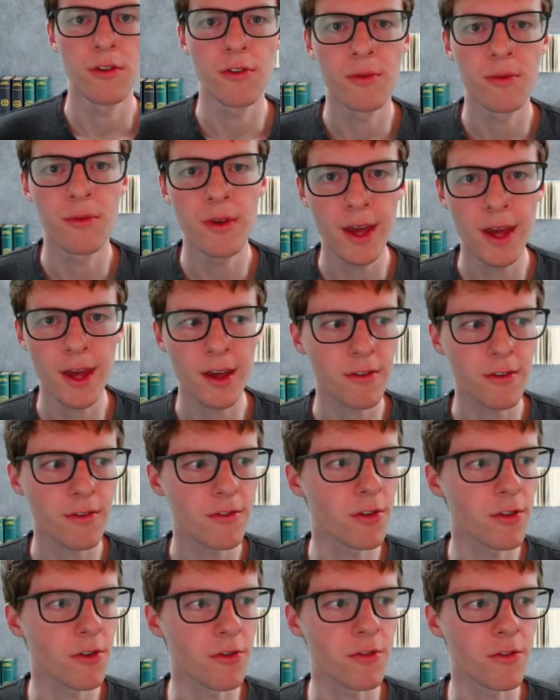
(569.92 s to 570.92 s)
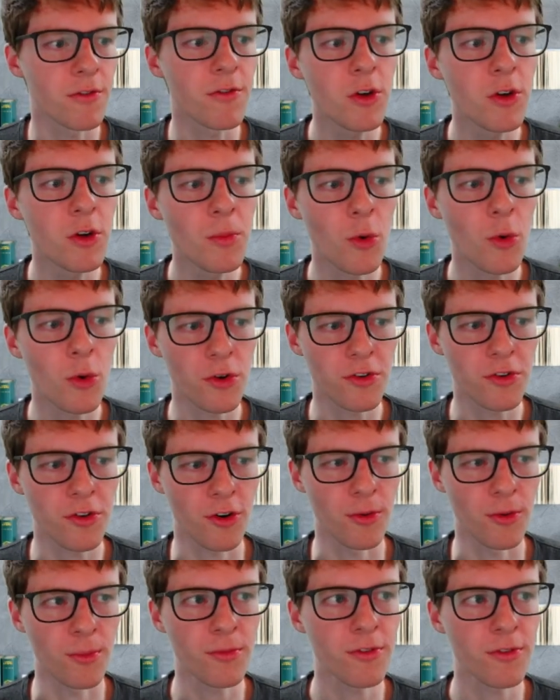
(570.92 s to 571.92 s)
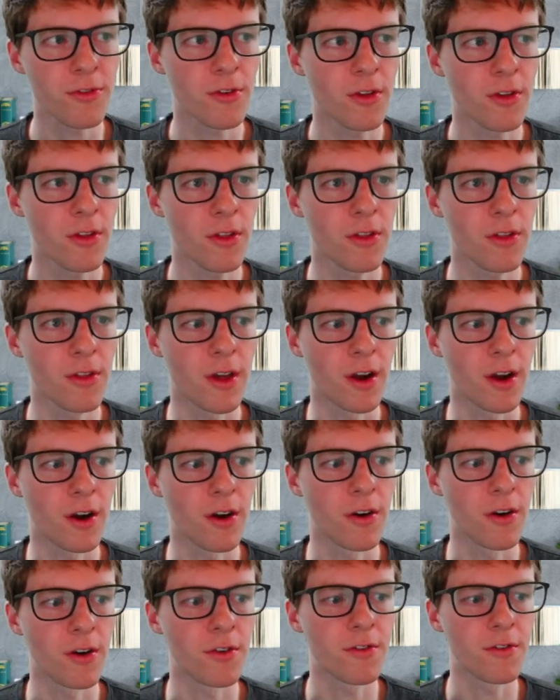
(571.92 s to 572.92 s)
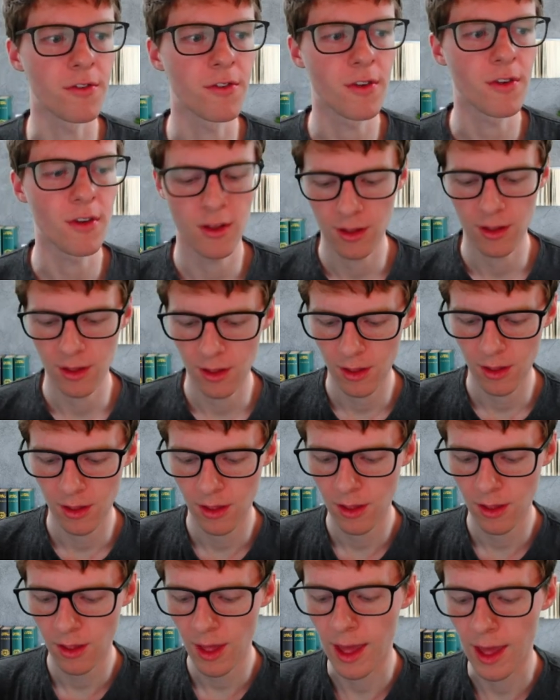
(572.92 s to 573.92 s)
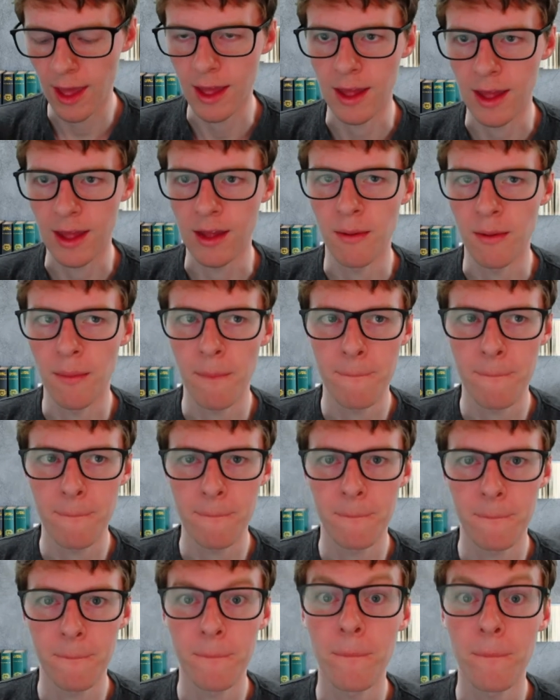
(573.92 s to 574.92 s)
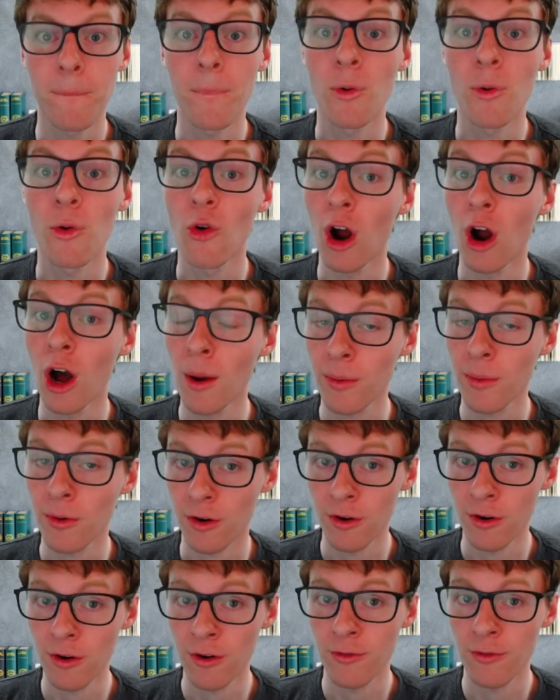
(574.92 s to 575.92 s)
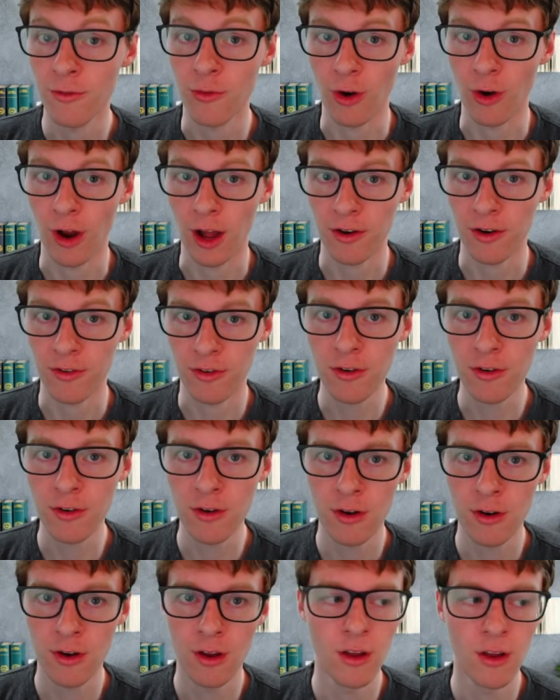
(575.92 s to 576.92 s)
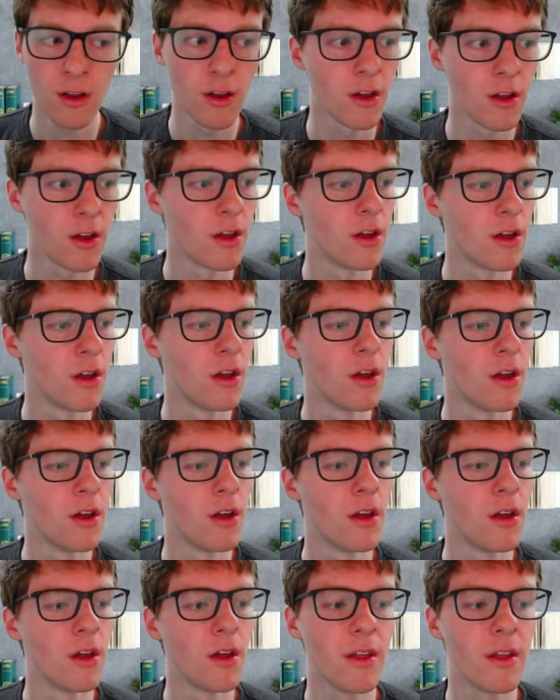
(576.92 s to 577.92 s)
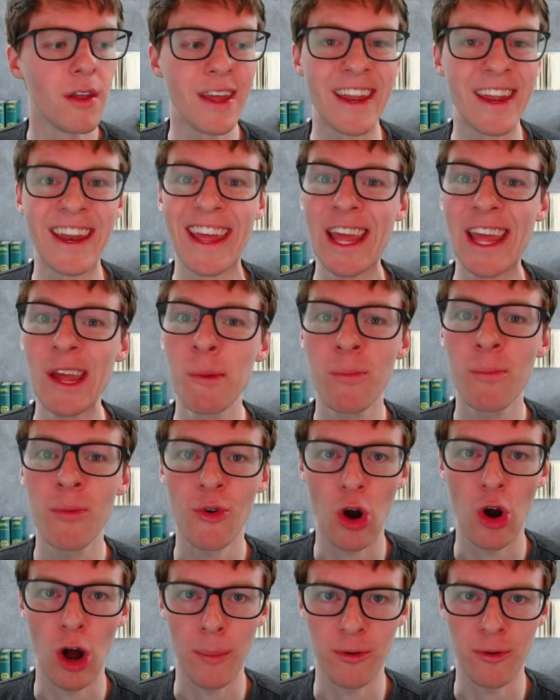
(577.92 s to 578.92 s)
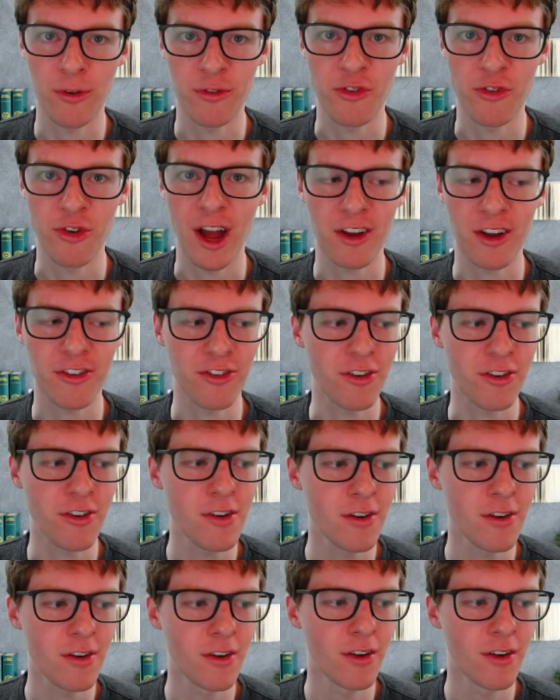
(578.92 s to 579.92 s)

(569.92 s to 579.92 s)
So next, there's a few more terms. There's a proper fraction, an improper fraction,